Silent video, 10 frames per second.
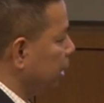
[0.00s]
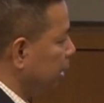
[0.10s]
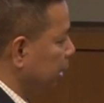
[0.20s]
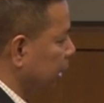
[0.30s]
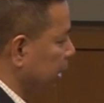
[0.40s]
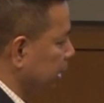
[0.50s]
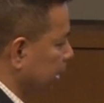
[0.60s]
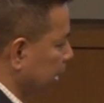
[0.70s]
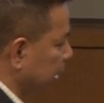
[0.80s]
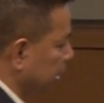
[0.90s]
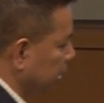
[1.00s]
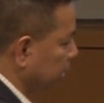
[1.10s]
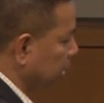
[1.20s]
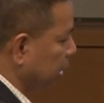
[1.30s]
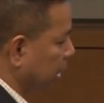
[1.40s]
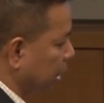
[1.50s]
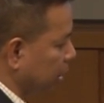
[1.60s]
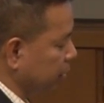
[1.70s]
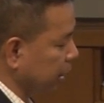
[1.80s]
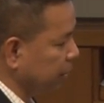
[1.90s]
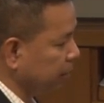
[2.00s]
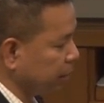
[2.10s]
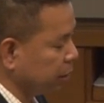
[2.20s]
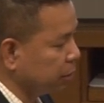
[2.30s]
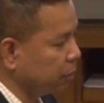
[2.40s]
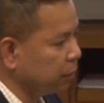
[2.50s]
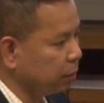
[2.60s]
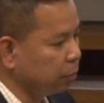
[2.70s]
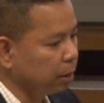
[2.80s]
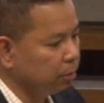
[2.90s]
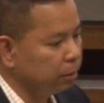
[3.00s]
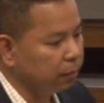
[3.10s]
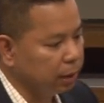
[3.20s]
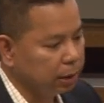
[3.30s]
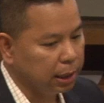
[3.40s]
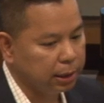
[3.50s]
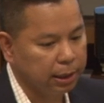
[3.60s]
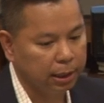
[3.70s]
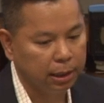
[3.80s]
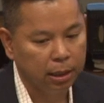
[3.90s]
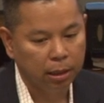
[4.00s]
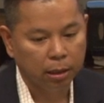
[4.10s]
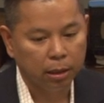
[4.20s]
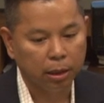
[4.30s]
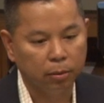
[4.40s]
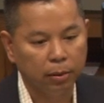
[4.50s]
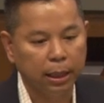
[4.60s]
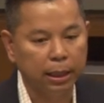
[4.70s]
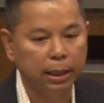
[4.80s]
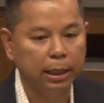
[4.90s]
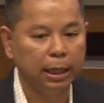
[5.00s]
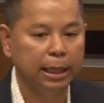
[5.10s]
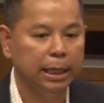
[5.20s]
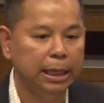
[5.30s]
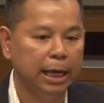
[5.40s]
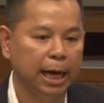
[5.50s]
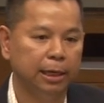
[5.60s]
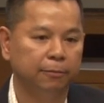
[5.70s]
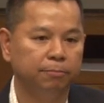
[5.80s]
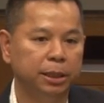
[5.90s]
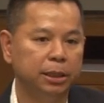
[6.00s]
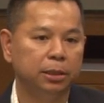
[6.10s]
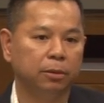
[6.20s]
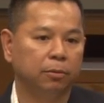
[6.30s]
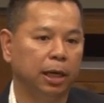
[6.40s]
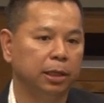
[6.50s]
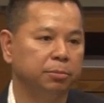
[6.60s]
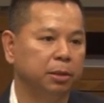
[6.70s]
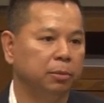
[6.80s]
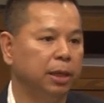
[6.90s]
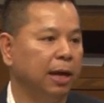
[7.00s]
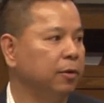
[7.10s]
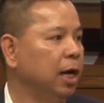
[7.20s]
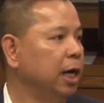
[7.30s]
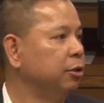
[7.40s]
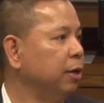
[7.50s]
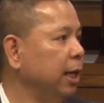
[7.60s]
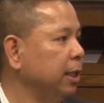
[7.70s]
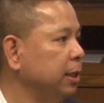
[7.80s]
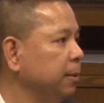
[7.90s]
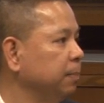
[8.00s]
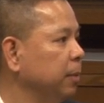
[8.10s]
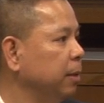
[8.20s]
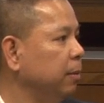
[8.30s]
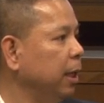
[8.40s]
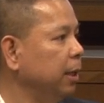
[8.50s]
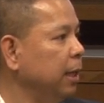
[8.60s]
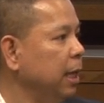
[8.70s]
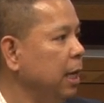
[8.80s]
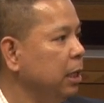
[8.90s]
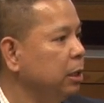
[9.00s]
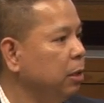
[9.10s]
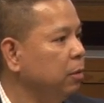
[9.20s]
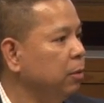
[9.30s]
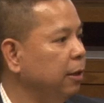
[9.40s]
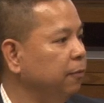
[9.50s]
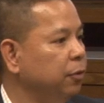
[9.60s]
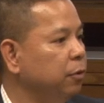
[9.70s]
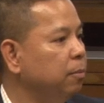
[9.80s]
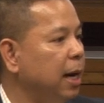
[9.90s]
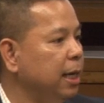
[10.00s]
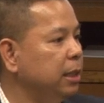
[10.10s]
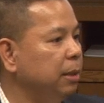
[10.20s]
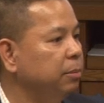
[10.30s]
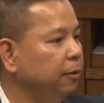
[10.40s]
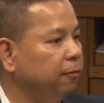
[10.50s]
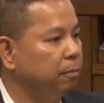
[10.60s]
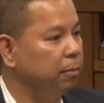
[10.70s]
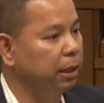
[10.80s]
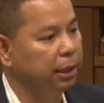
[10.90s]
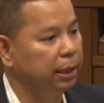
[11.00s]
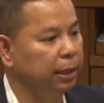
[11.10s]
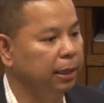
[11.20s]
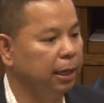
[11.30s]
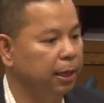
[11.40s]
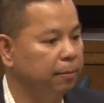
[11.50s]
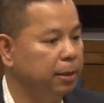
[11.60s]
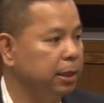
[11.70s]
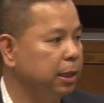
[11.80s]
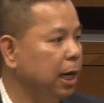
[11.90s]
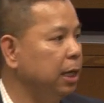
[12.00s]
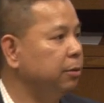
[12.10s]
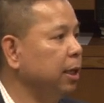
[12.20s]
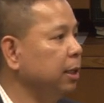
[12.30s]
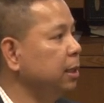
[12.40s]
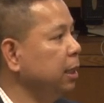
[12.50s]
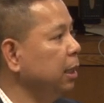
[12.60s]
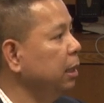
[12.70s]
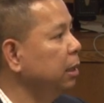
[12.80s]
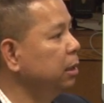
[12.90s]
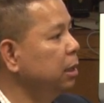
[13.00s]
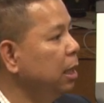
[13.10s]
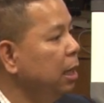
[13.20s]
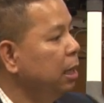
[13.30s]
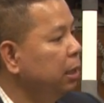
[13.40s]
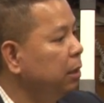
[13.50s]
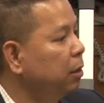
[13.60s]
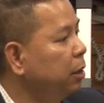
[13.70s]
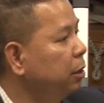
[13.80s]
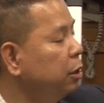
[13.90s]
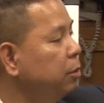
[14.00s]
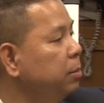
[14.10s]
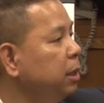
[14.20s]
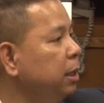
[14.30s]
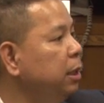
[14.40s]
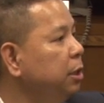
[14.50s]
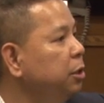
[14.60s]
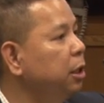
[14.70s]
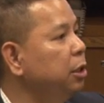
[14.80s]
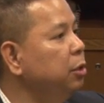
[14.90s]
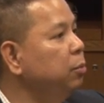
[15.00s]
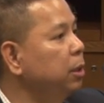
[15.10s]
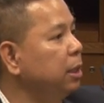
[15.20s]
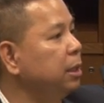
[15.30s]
other thing that that you know I'll say about shared services, and we can move on. That is that, you know, in in any kind of business arrangement, we have contracts, right? So if you're buying something from me, um, there's a contract that says here's, here are the terms and condition that you would